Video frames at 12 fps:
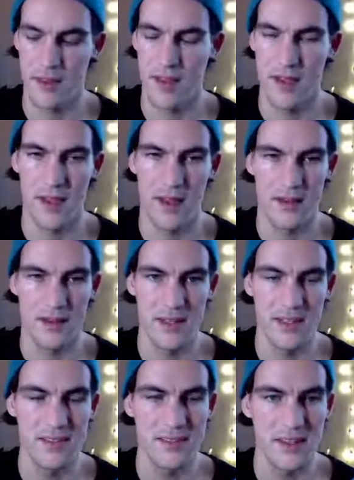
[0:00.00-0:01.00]
and
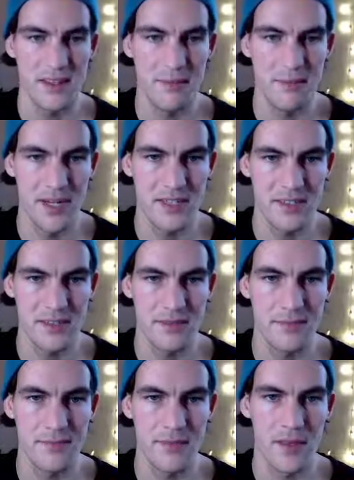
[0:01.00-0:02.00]
inside the mesh
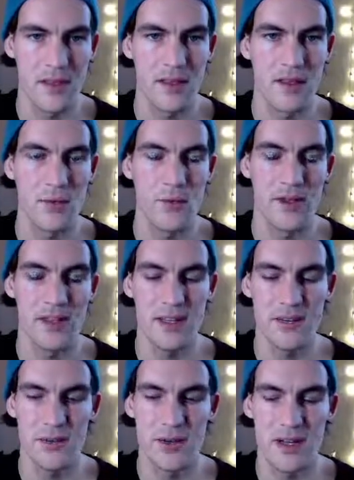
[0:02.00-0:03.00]
we need
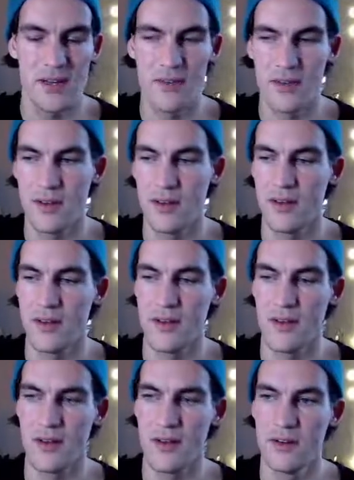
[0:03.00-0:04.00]
to have
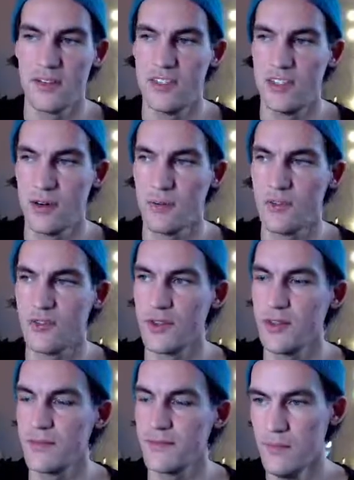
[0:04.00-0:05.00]
a
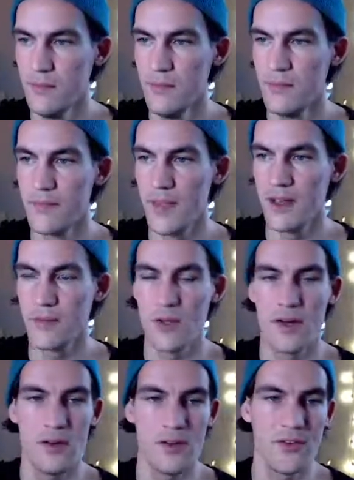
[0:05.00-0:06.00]
geometry, and we
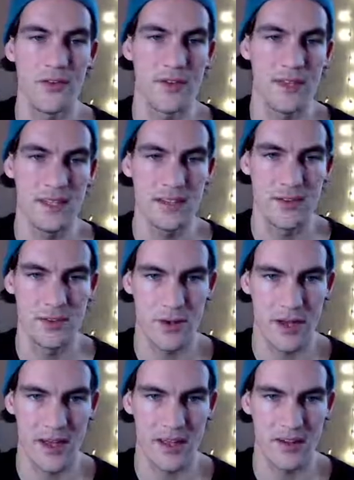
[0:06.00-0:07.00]
also need to
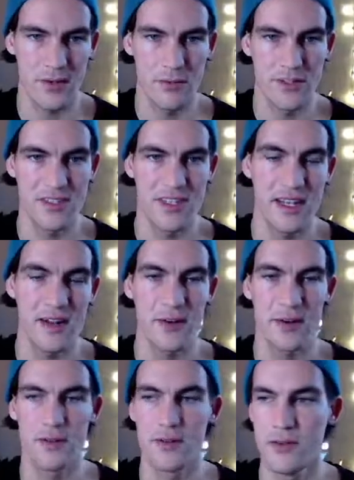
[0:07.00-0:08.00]
add a
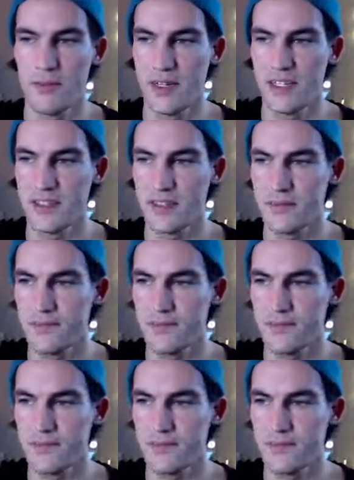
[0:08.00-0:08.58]
material to the mesh.